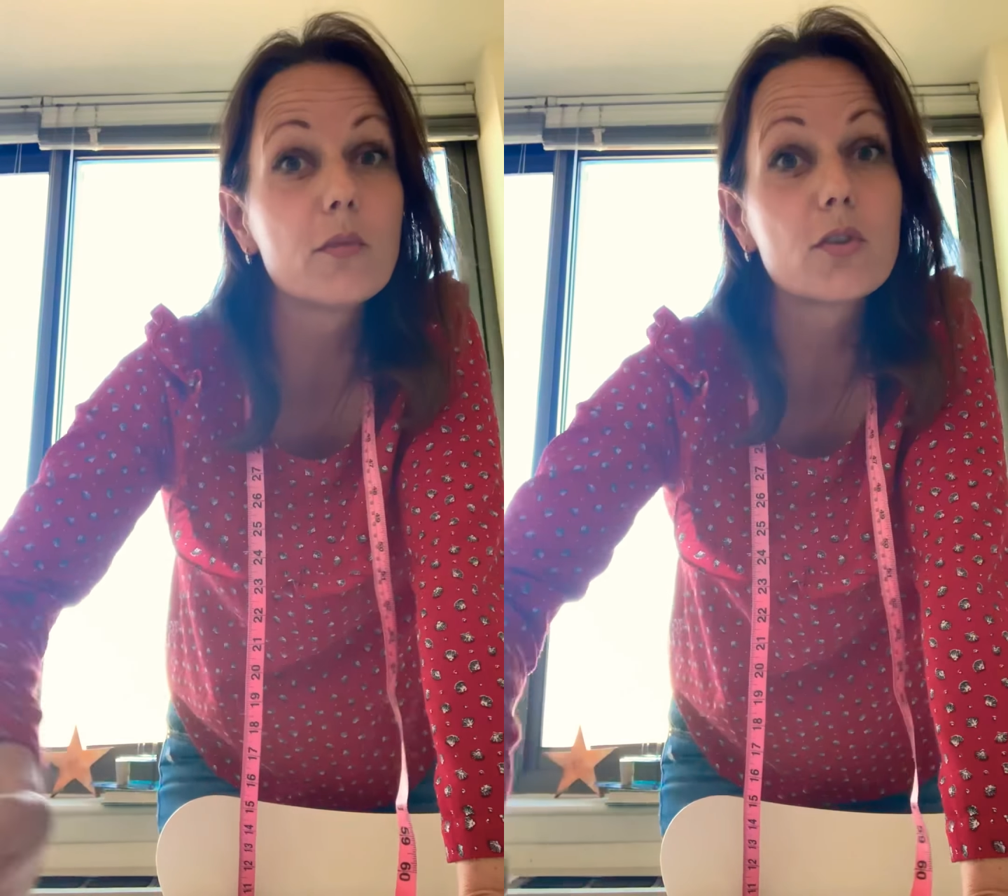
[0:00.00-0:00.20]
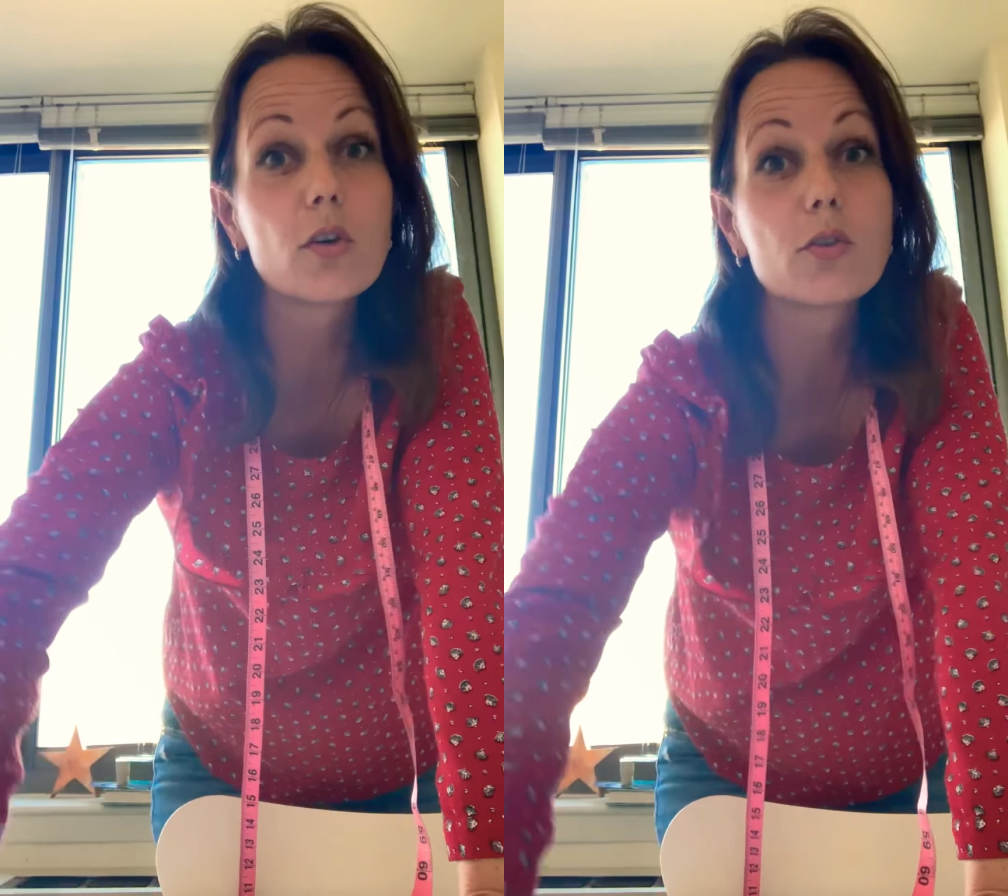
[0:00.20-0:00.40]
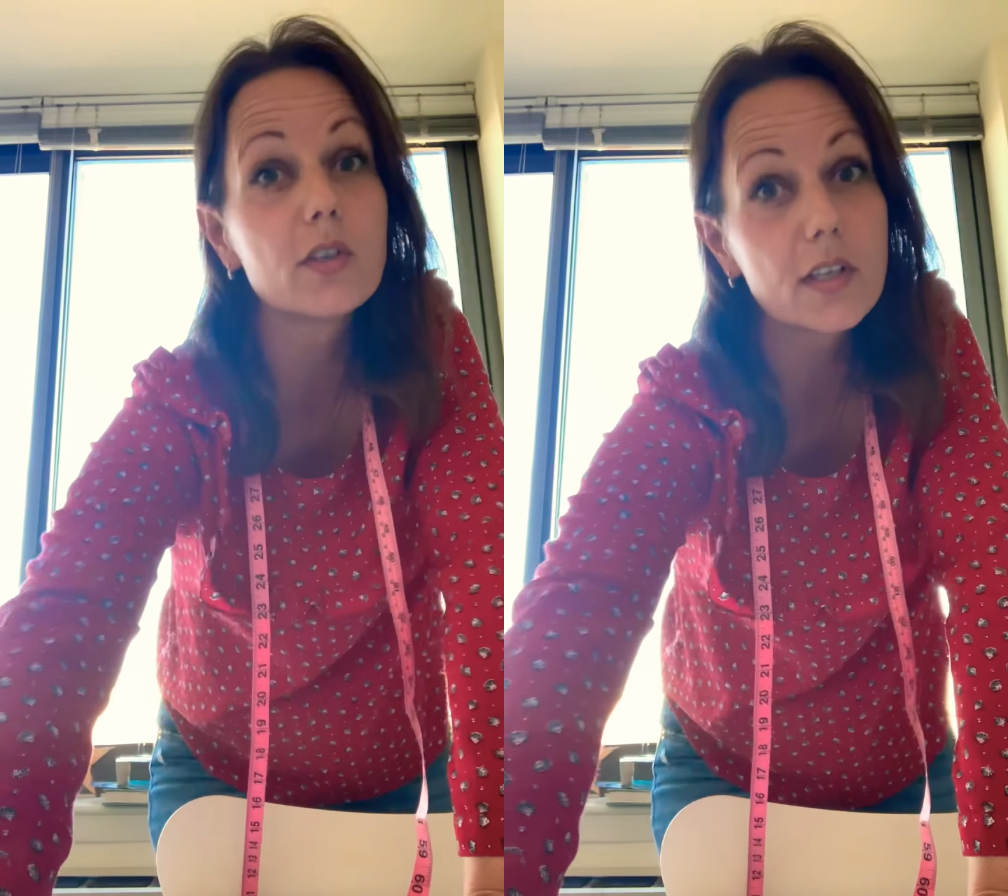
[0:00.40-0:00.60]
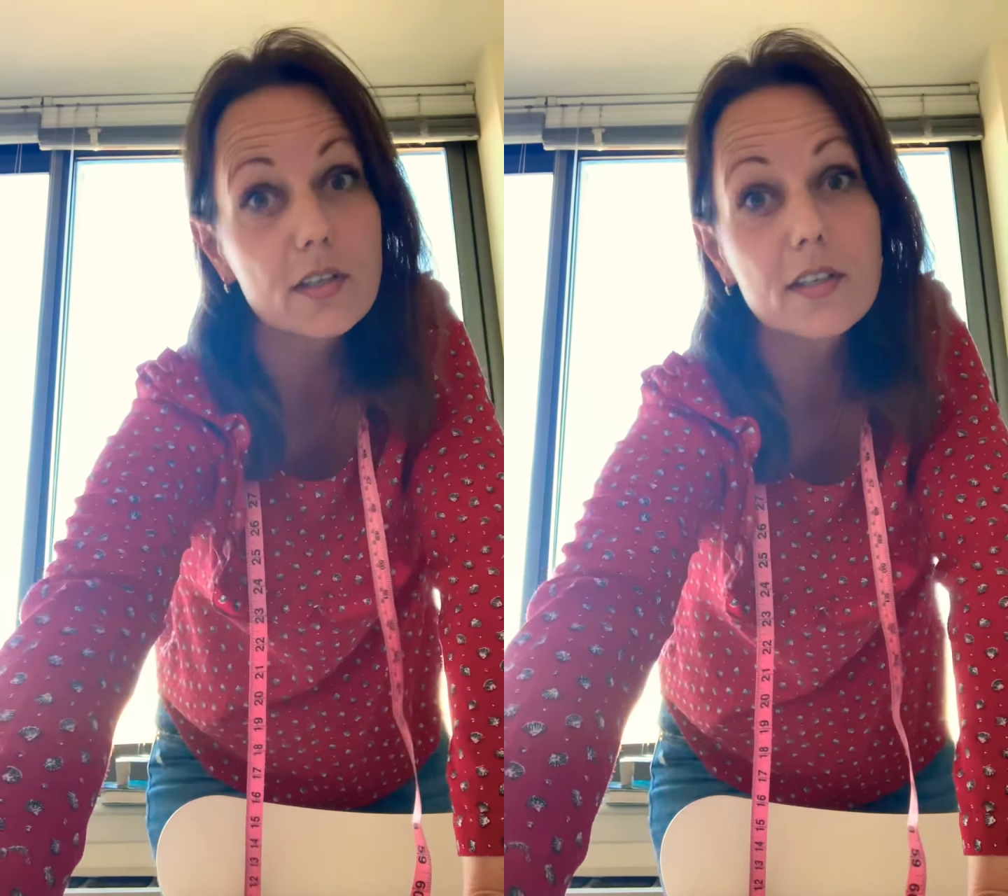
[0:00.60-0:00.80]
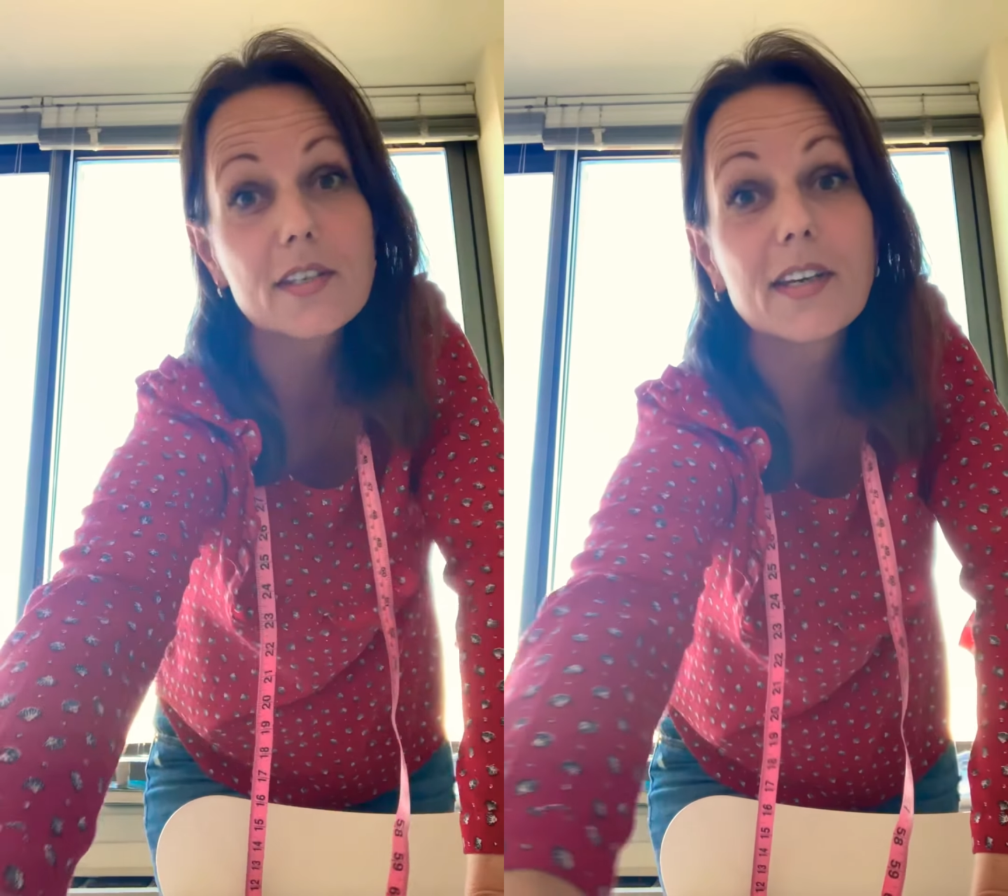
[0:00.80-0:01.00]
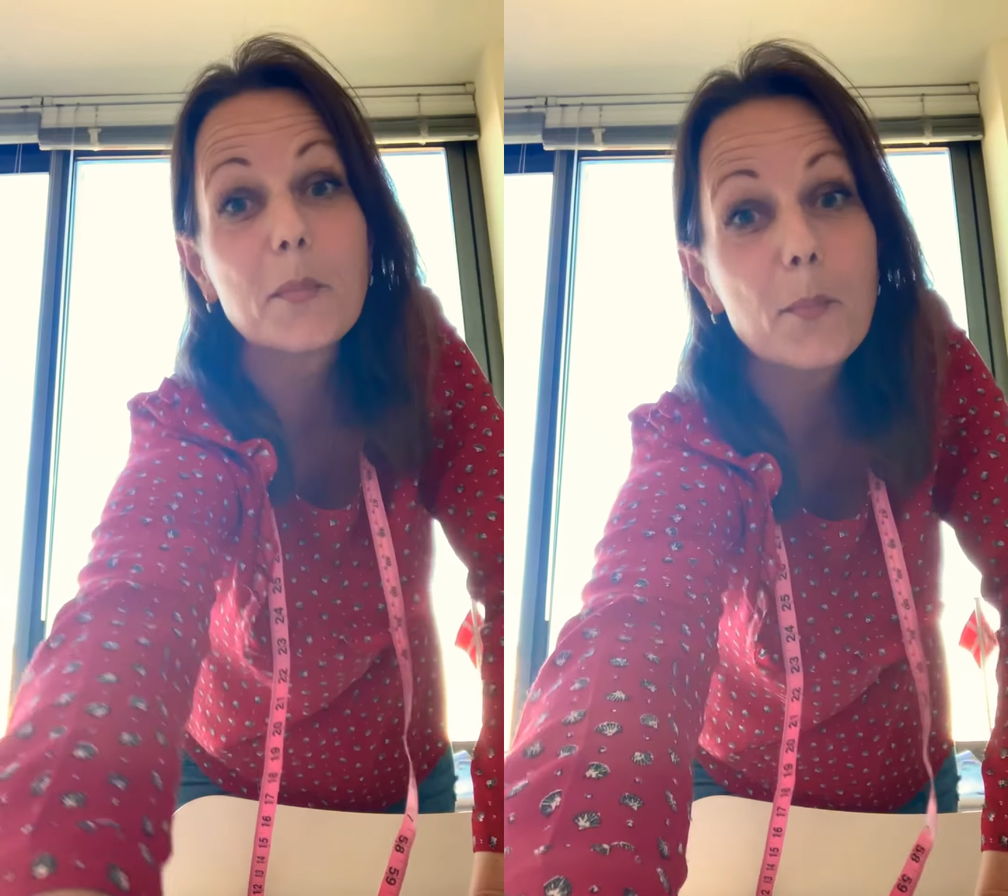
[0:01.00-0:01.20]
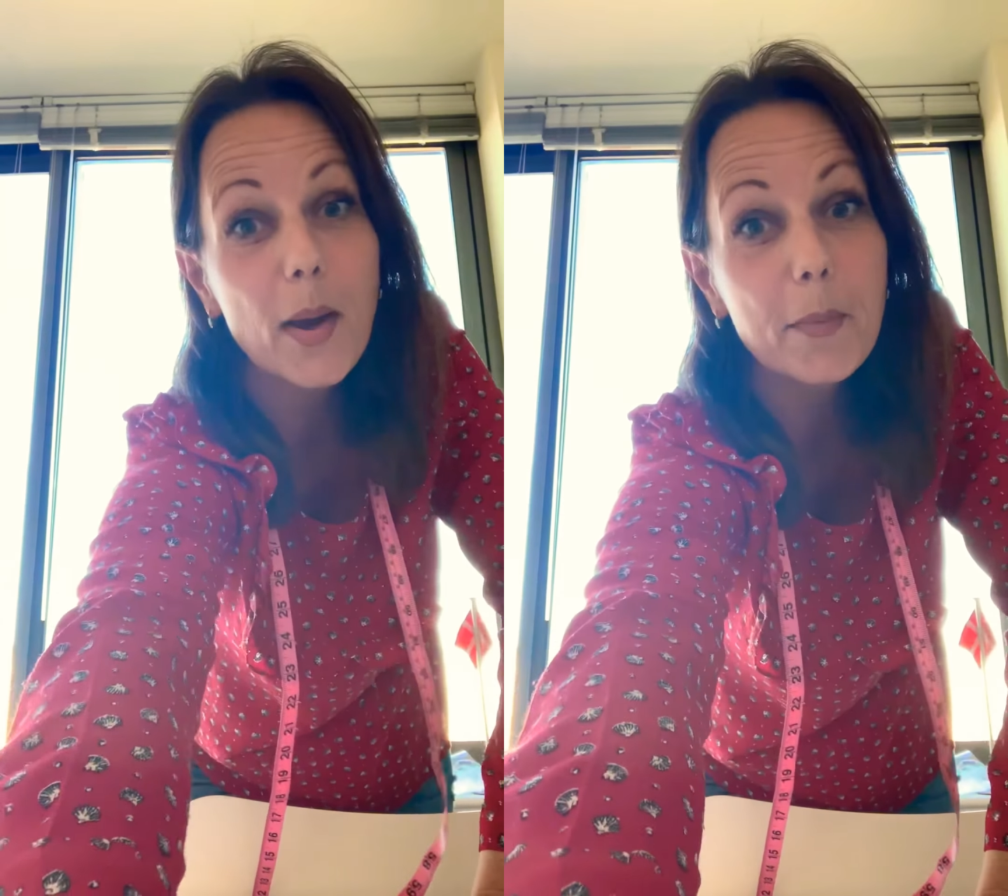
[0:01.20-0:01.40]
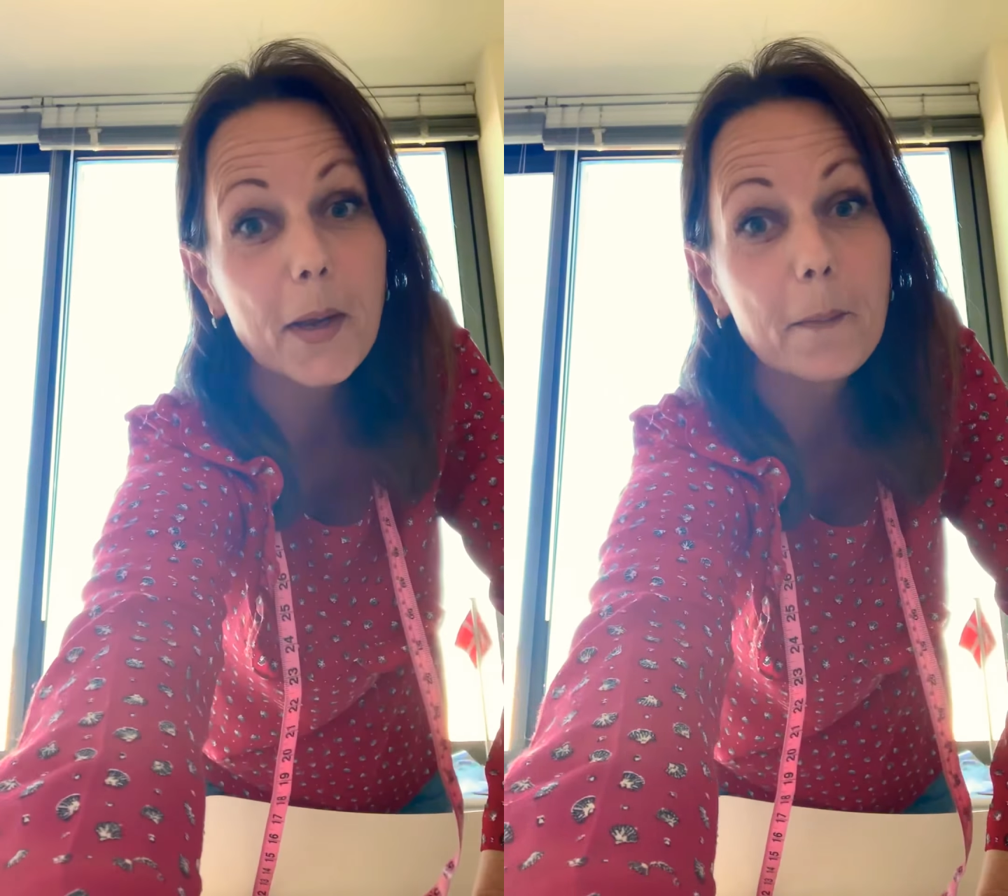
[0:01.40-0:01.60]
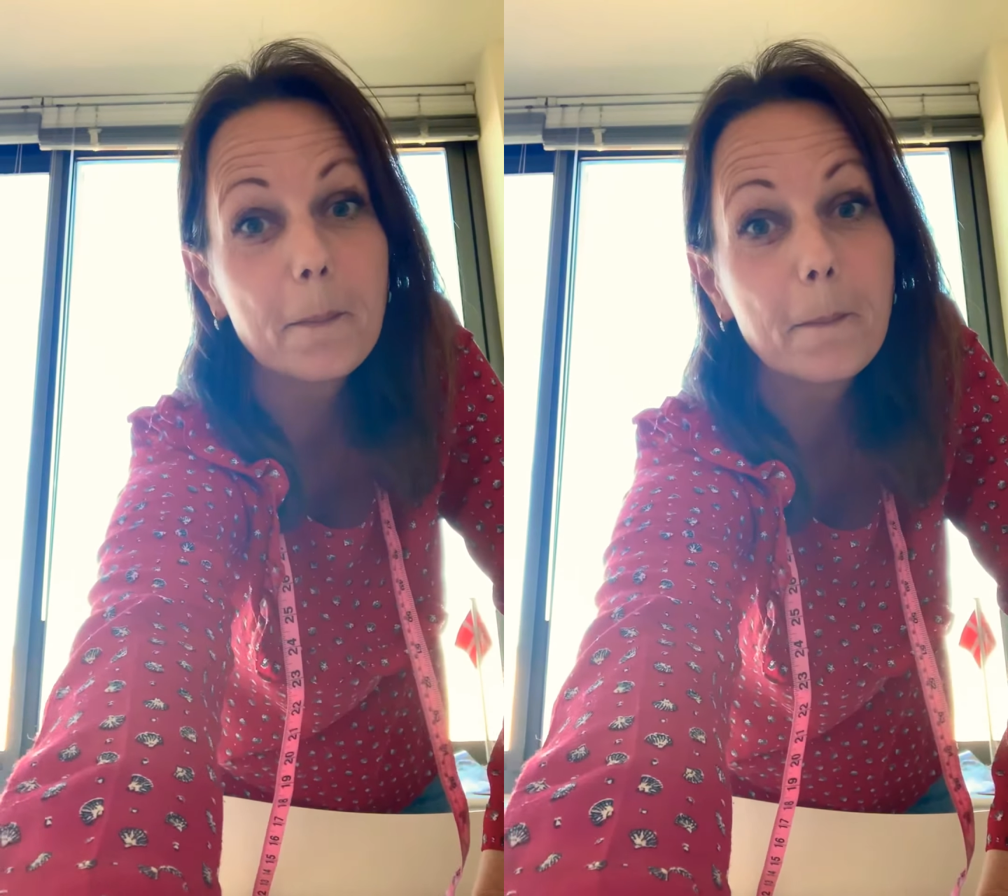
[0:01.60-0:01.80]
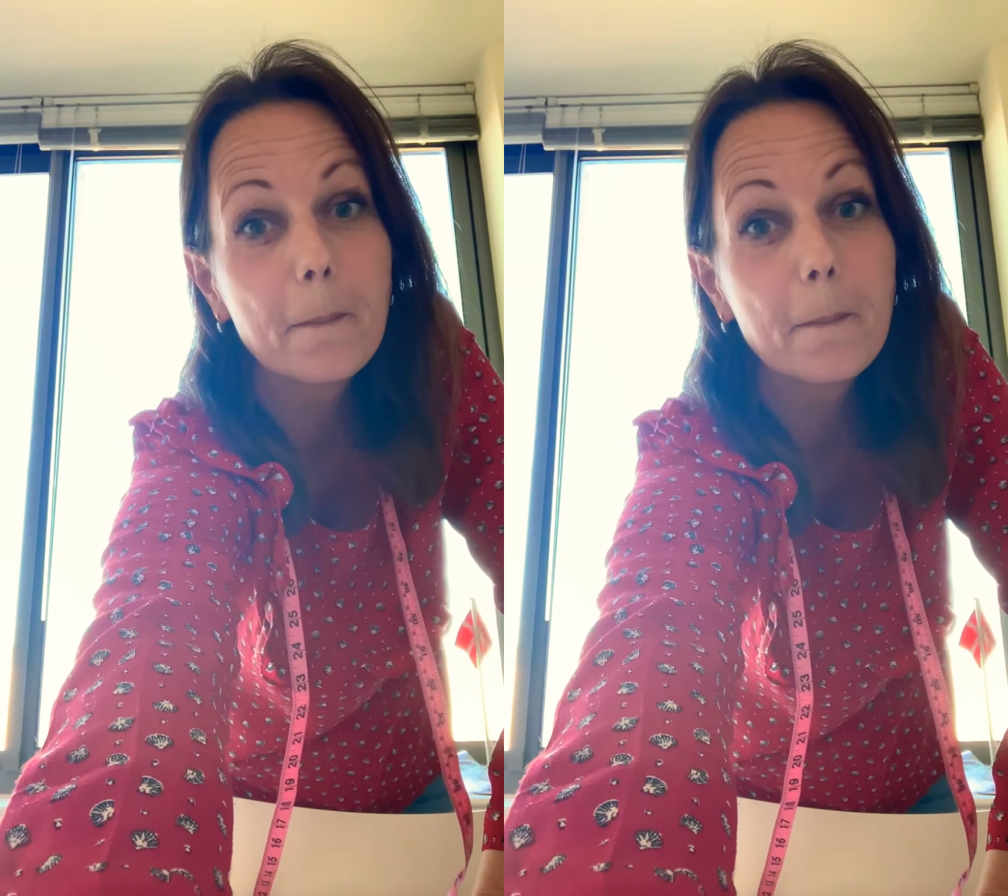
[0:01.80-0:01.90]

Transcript: Social distancing. Bye bye.